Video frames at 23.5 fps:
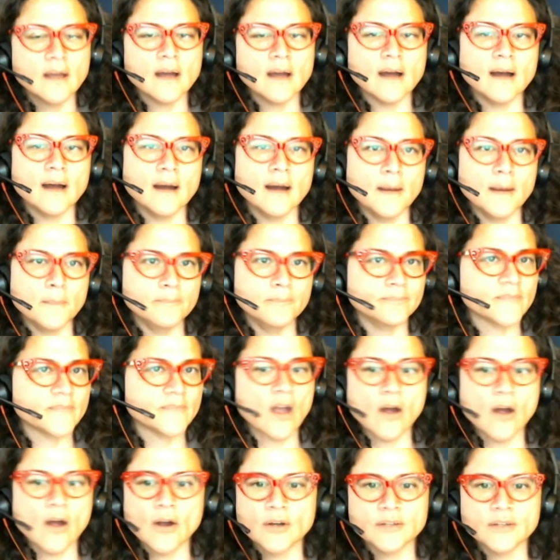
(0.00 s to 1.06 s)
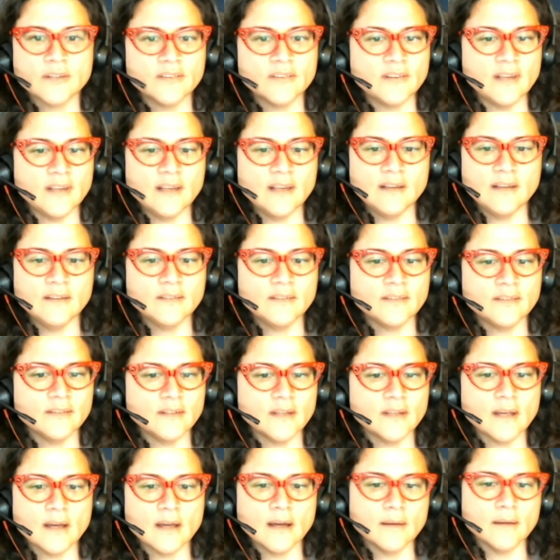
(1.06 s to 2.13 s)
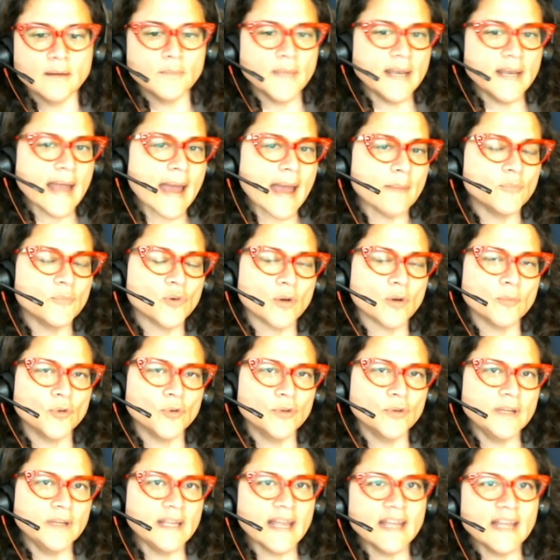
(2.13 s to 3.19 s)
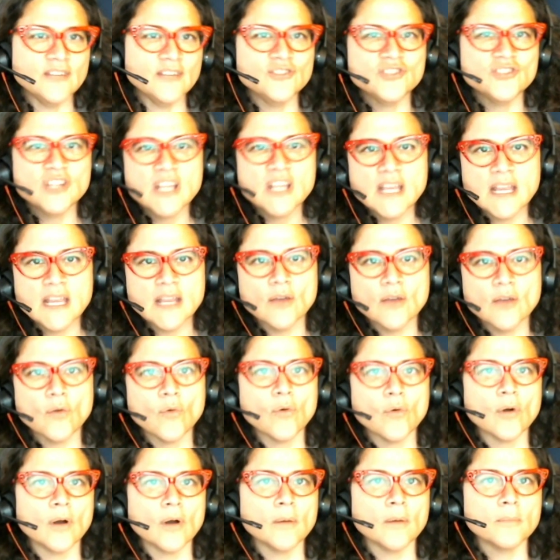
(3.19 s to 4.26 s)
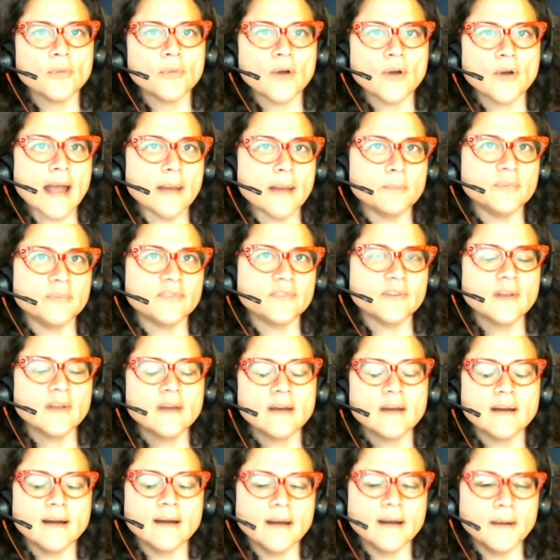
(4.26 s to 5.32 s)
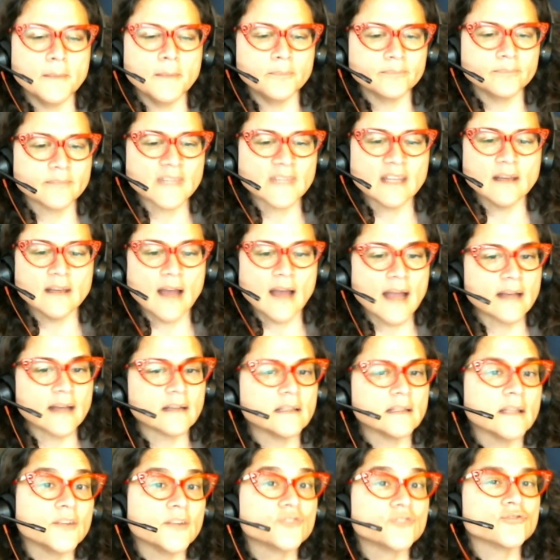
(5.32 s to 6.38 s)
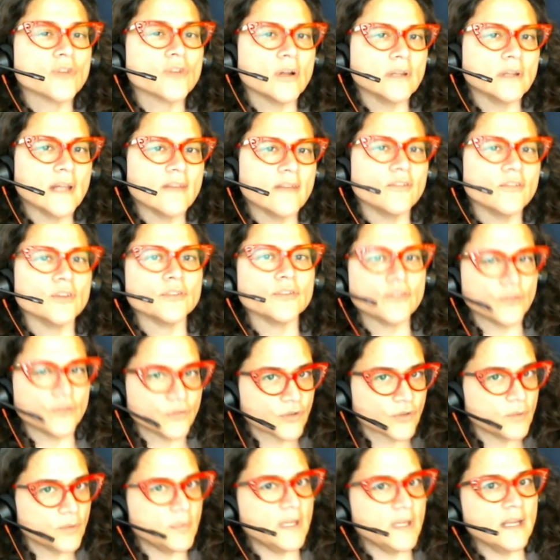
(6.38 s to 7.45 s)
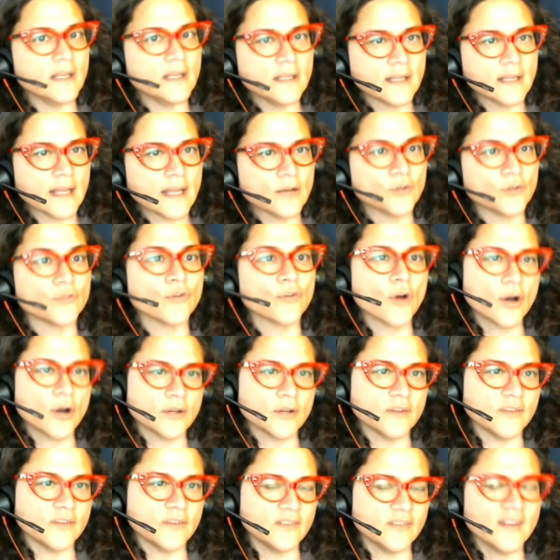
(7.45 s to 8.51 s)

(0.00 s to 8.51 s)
A1C, heart disease, an abnormal EKG, or perhaps high cholesterol levels. Those could be indicators for heart disease.